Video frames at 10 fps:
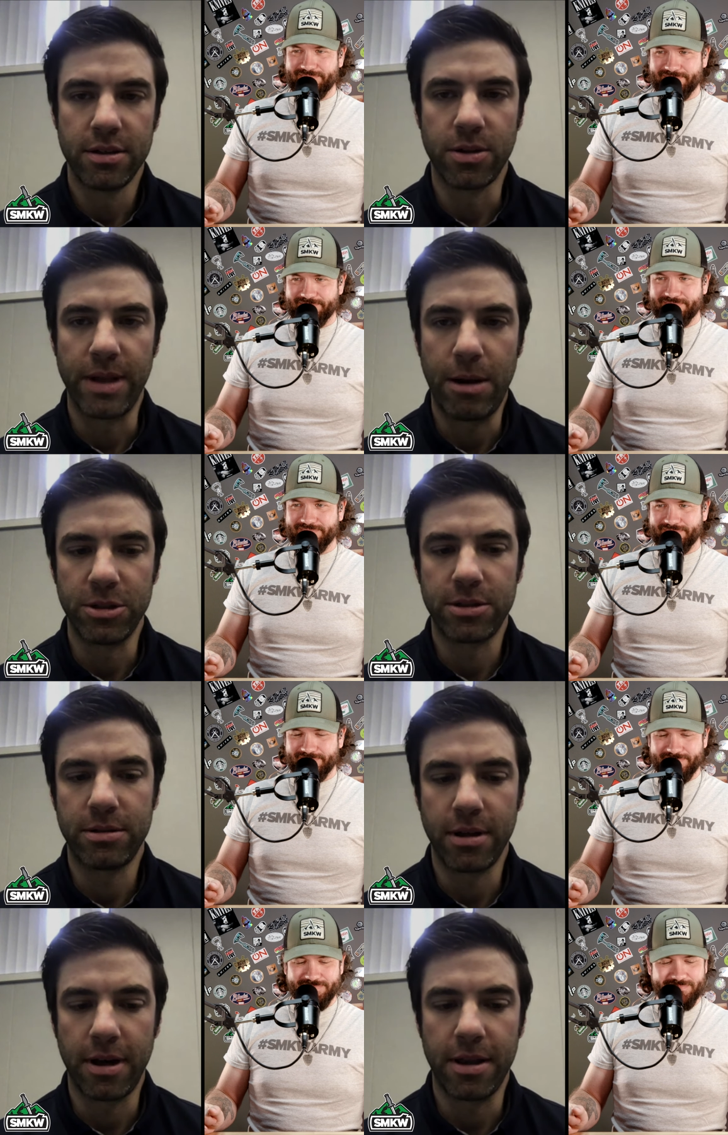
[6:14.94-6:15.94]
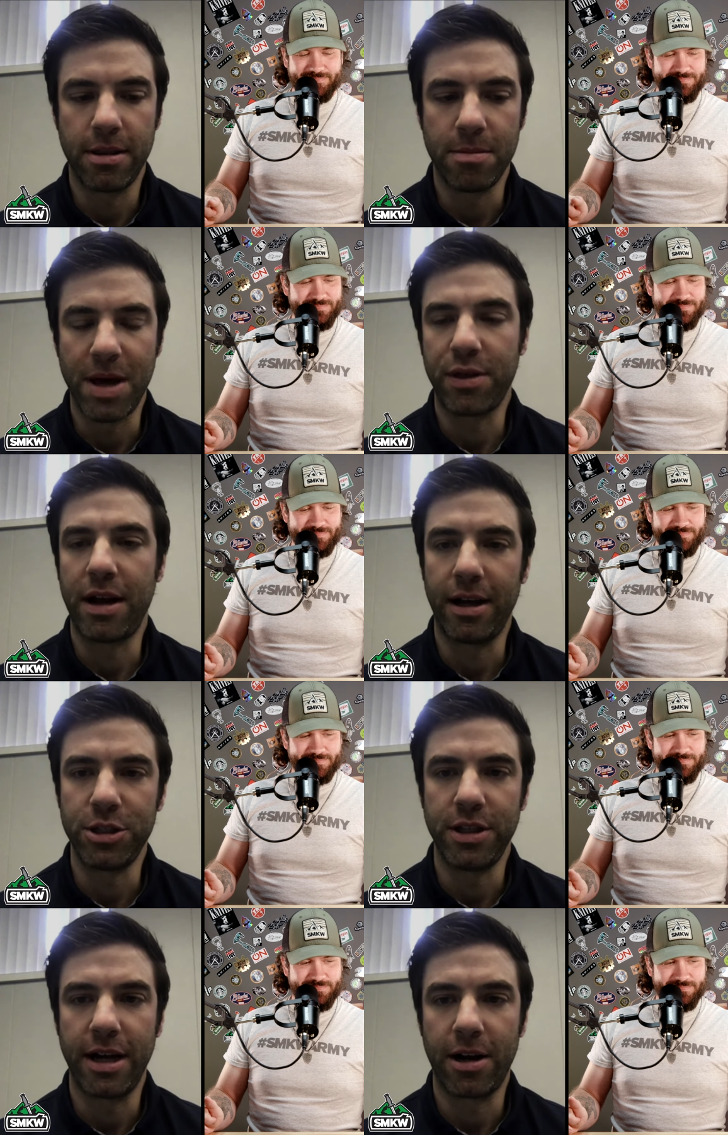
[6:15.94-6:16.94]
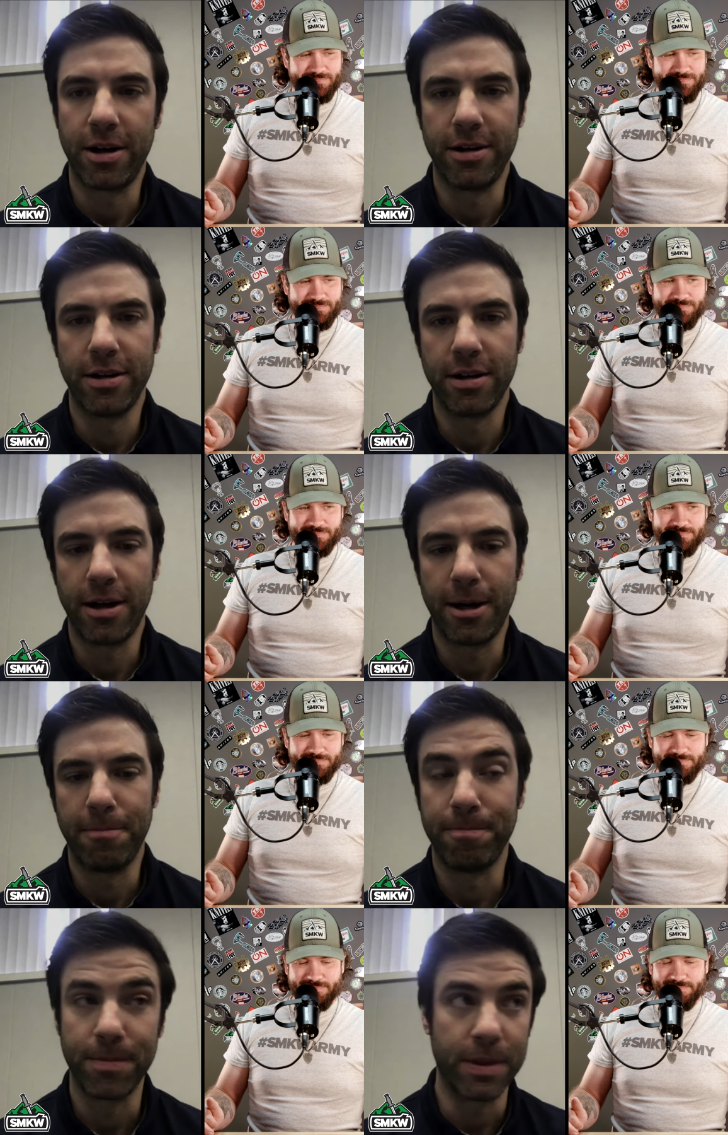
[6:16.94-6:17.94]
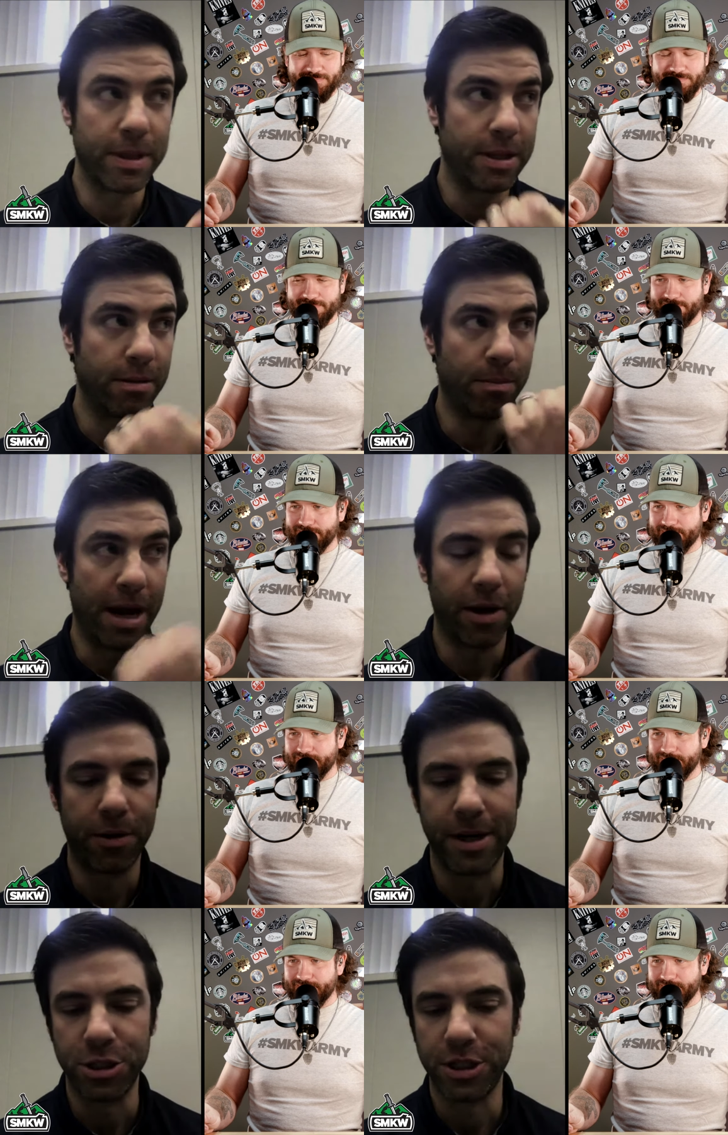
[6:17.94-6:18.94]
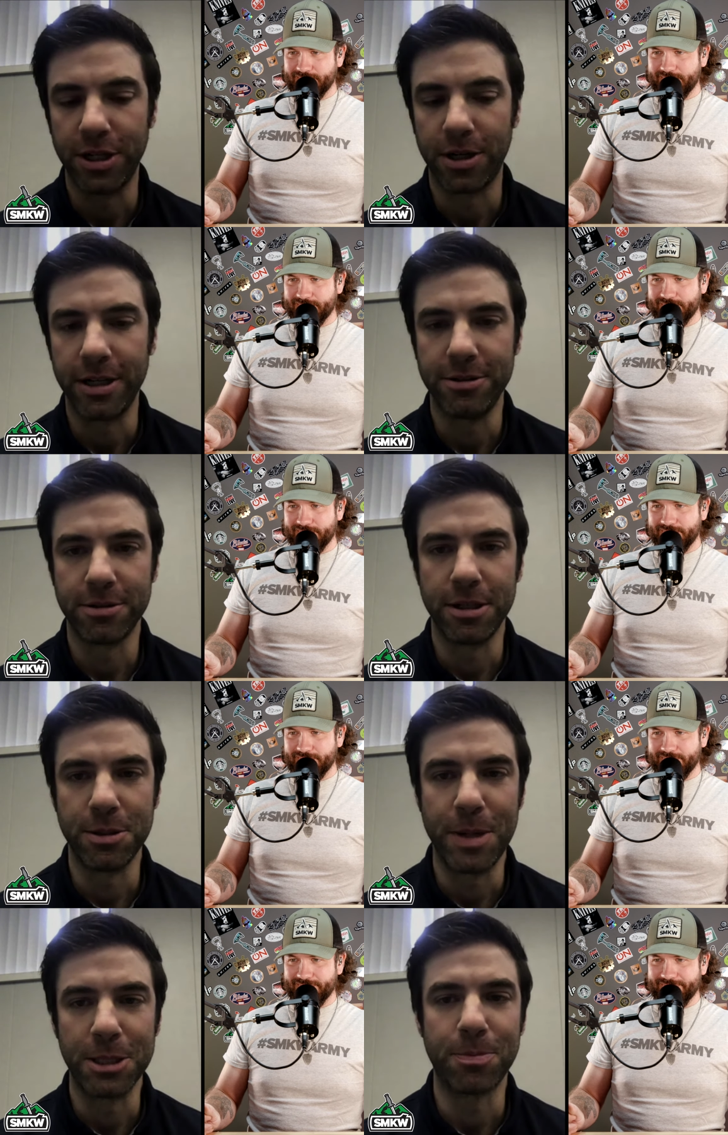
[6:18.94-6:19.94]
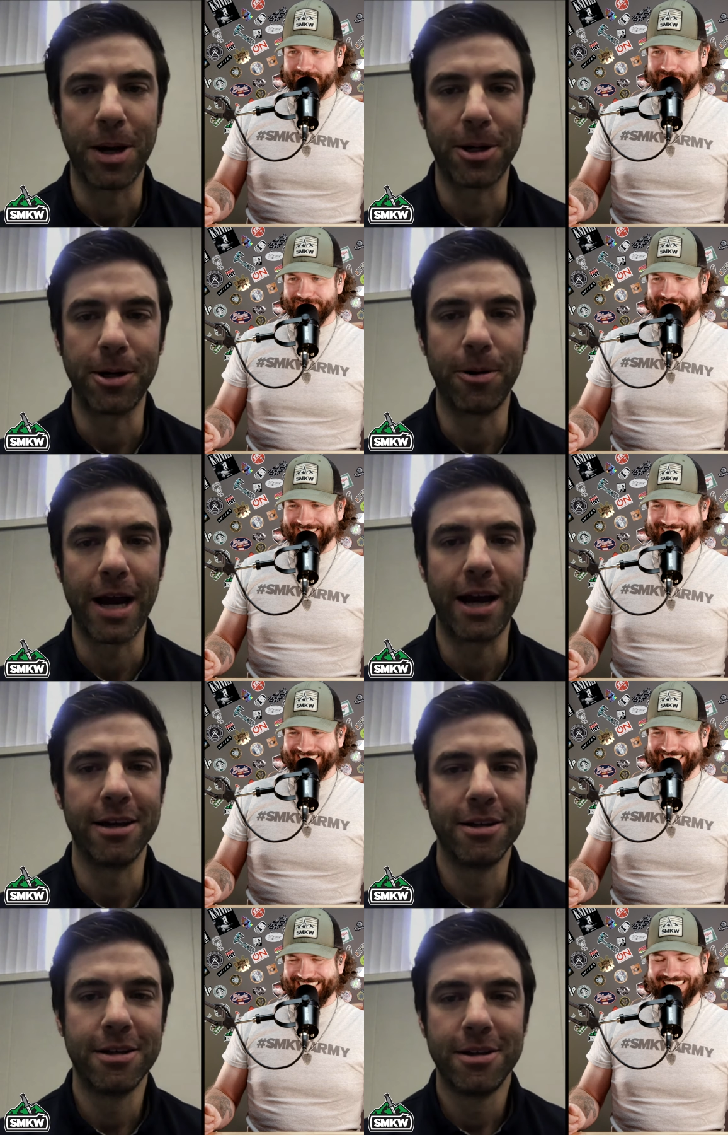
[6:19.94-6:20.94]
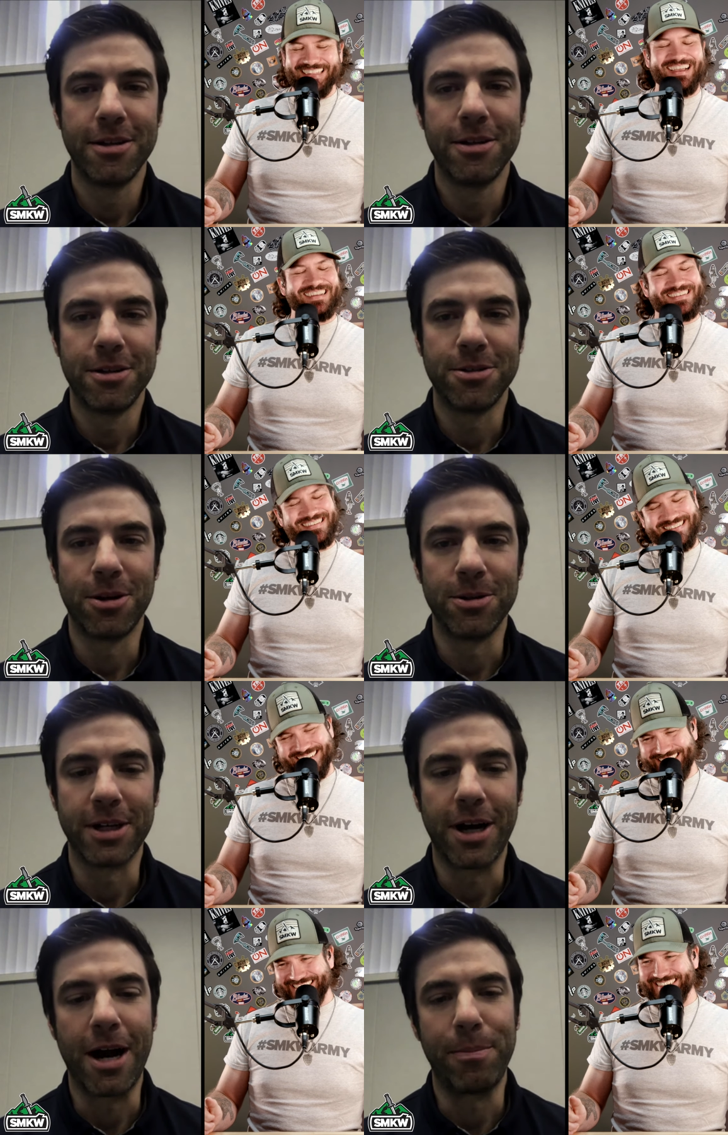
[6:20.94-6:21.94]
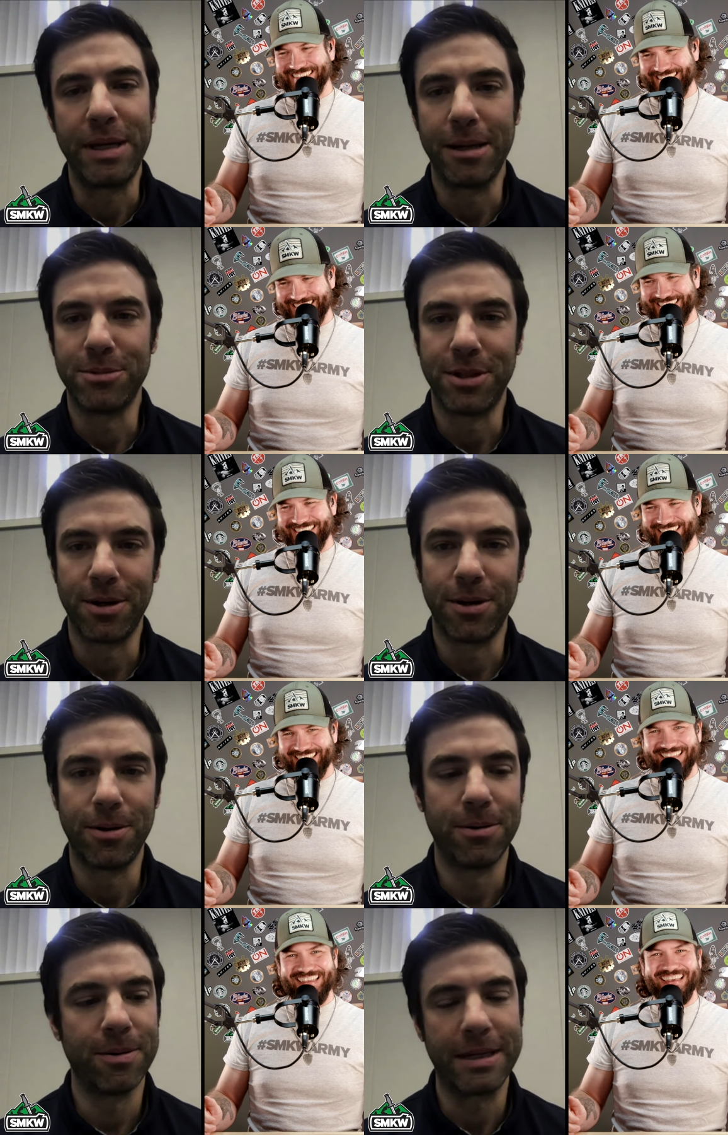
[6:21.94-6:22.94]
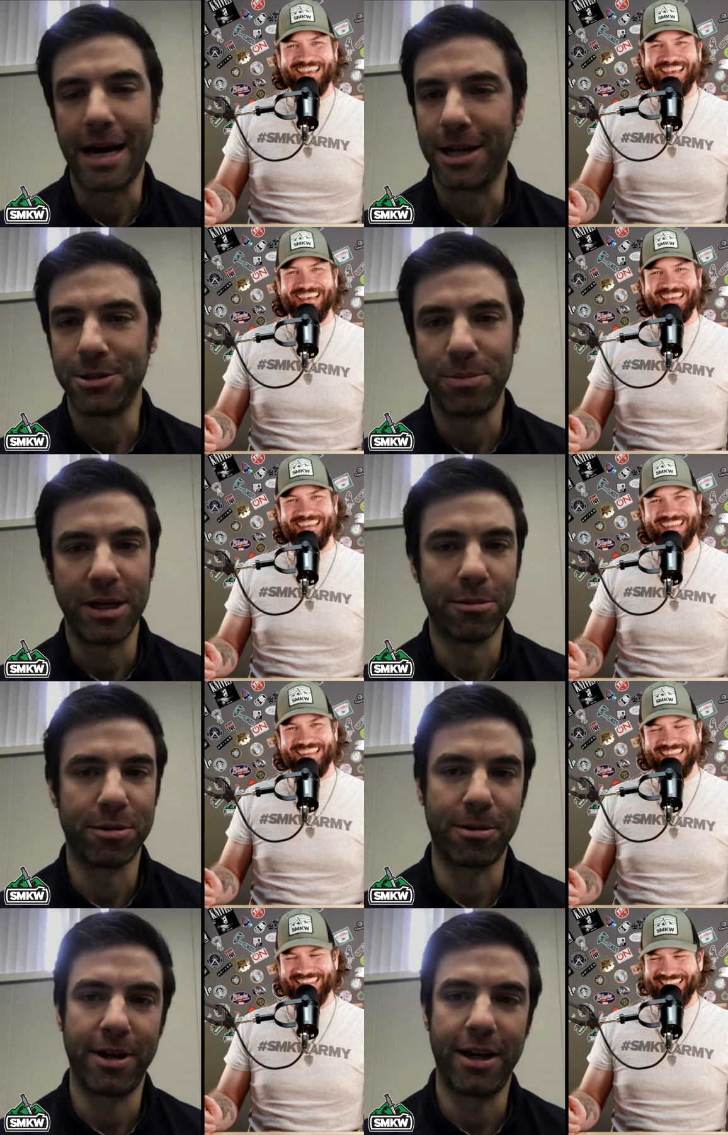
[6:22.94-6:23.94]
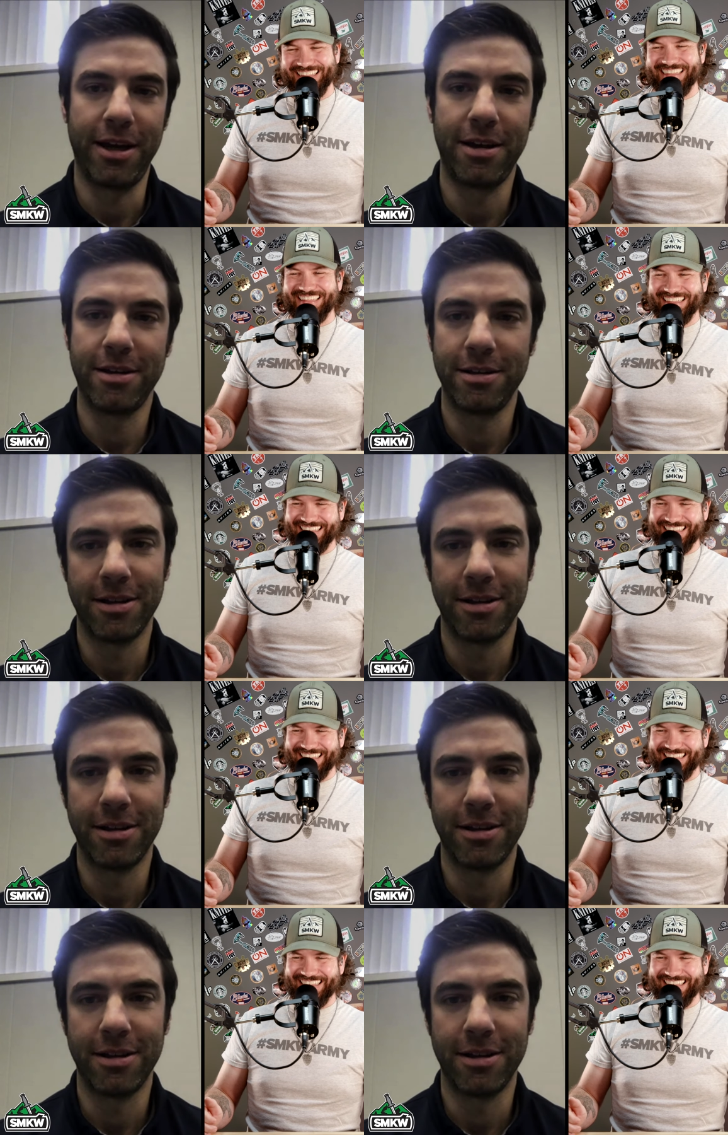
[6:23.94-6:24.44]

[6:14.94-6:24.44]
Speaker 1: So that was uh, the methodology there, and um, my other engineer, he's he's a big Spyderco guy. Nice. So I was like, all right, PM two, got to do PM three.